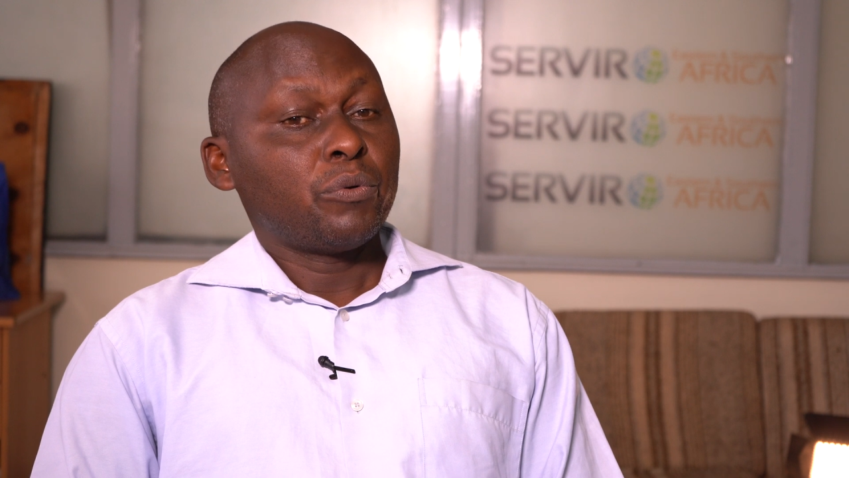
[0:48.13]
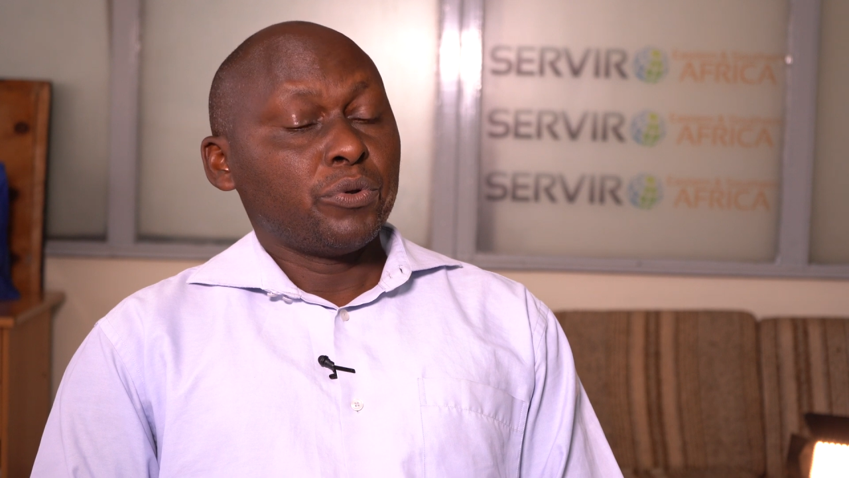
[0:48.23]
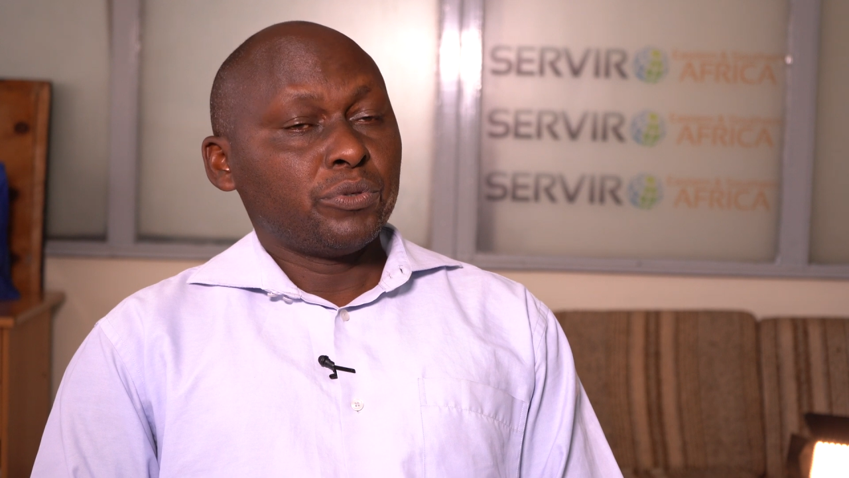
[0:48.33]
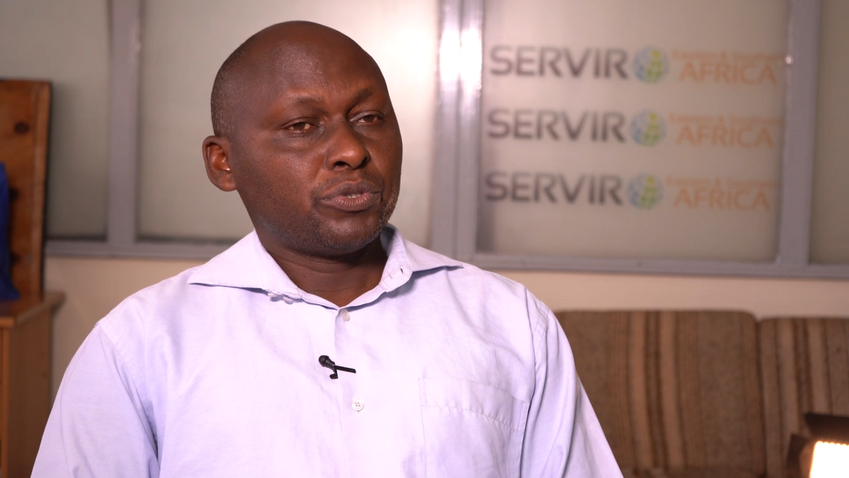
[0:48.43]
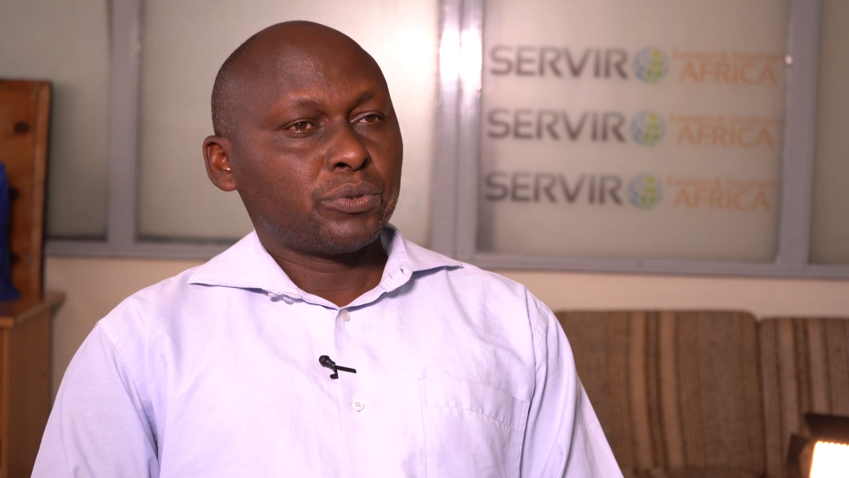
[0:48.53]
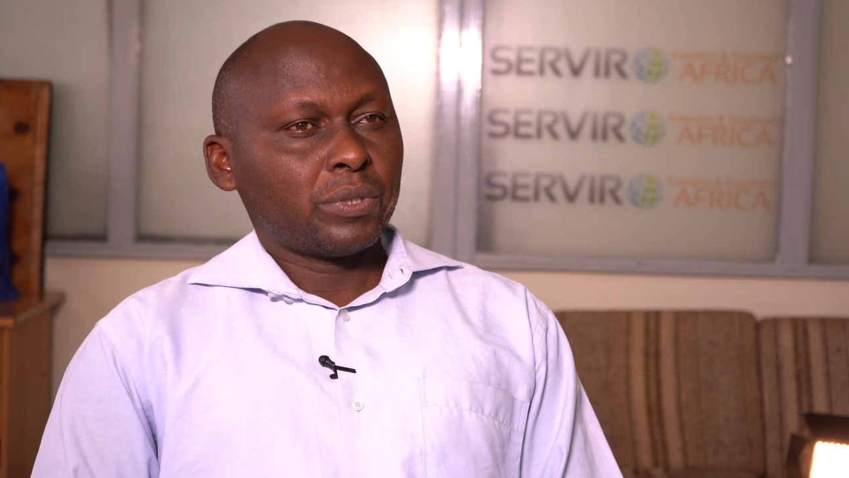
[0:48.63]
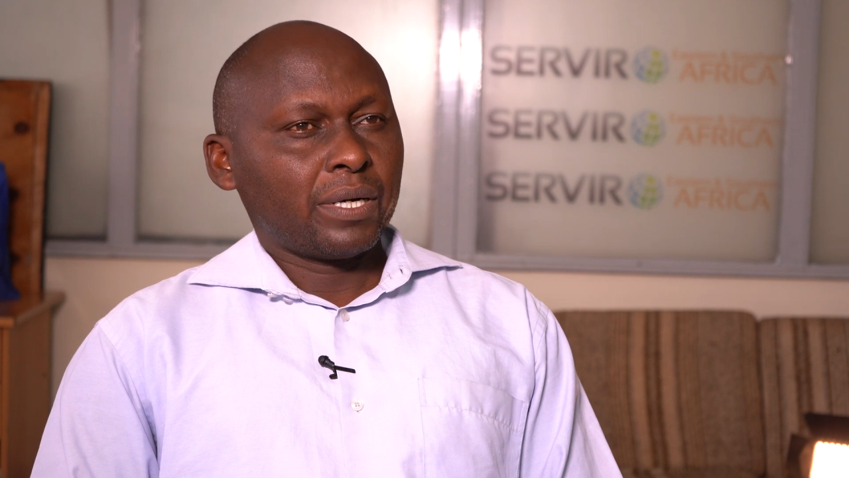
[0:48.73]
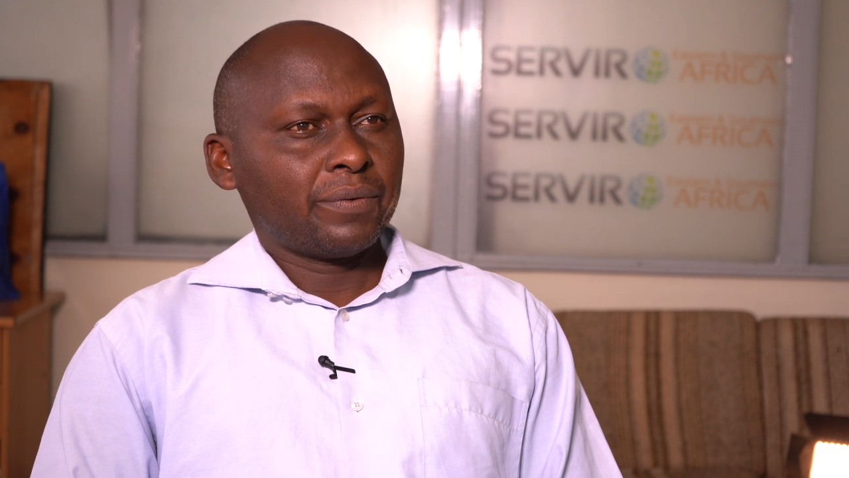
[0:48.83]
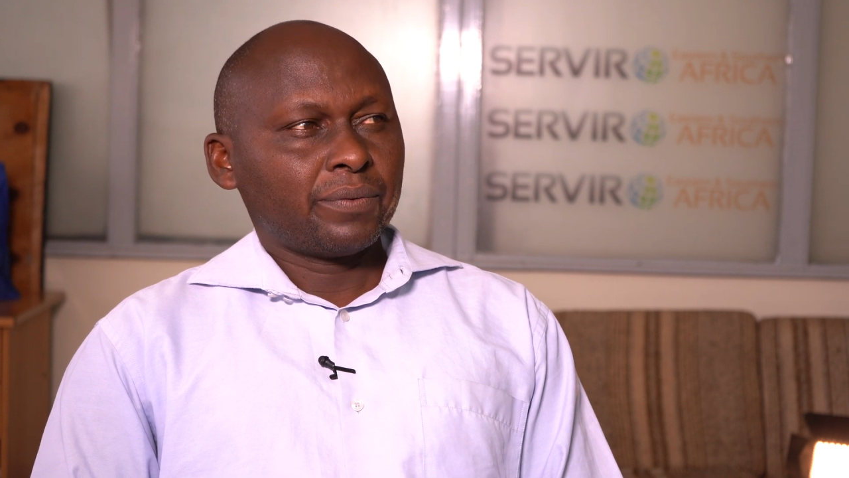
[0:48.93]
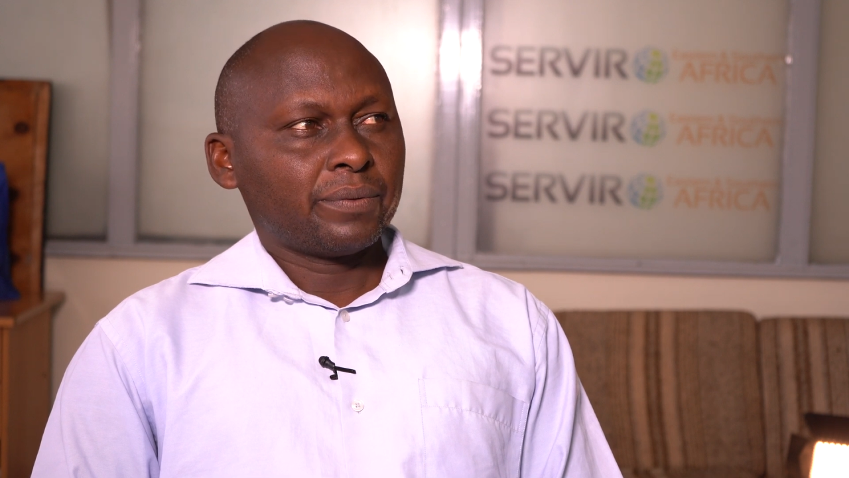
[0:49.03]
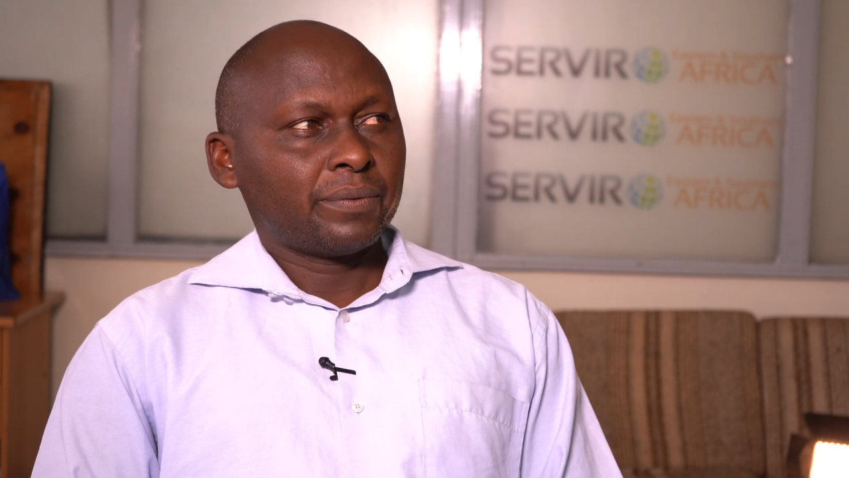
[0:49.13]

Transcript: we used to have